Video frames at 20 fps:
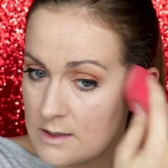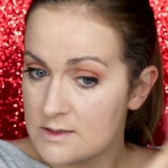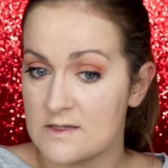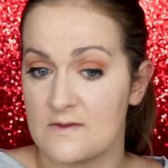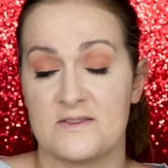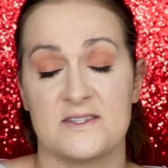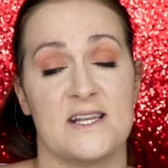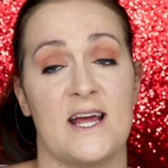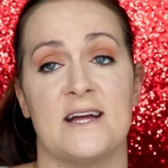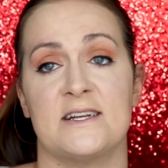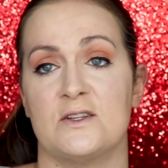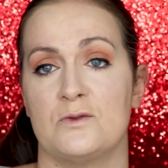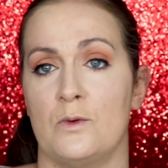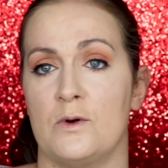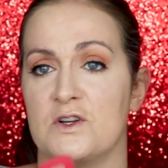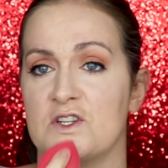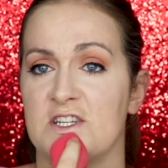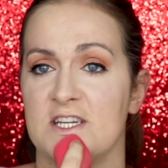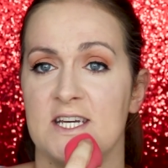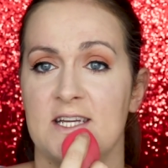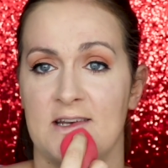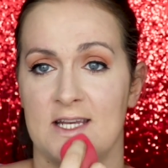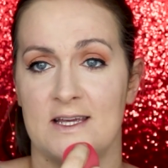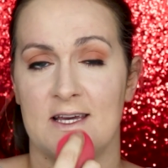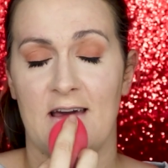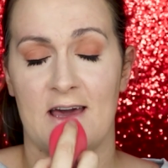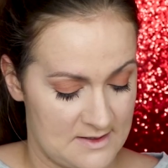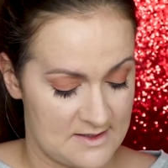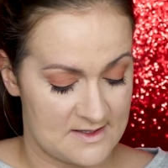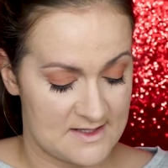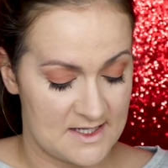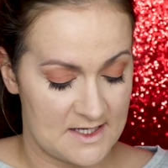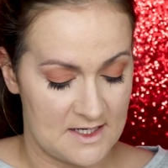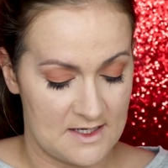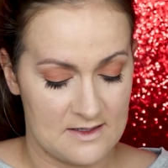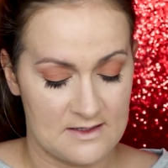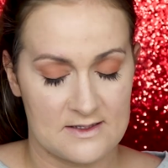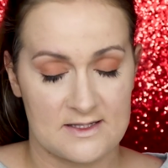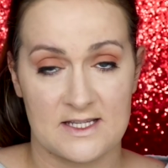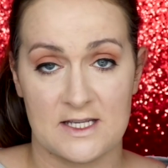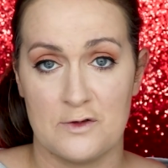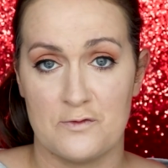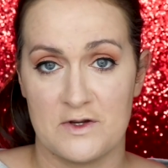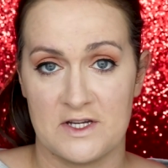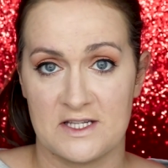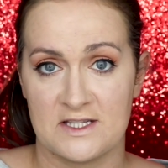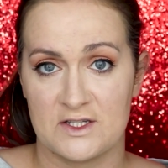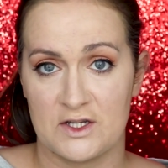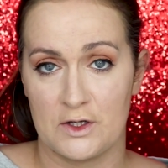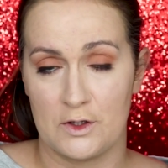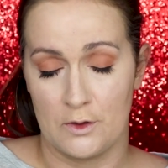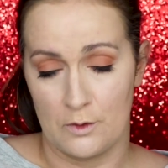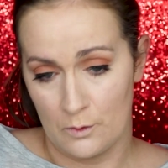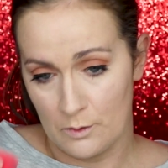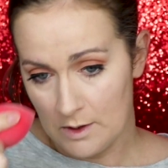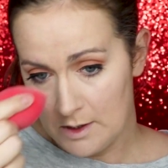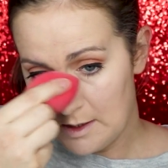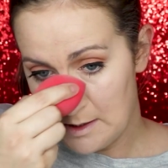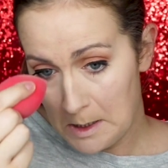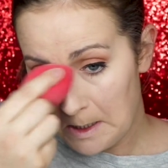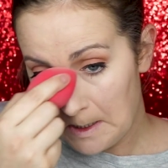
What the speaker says: So I've started watching Sinner Series 2,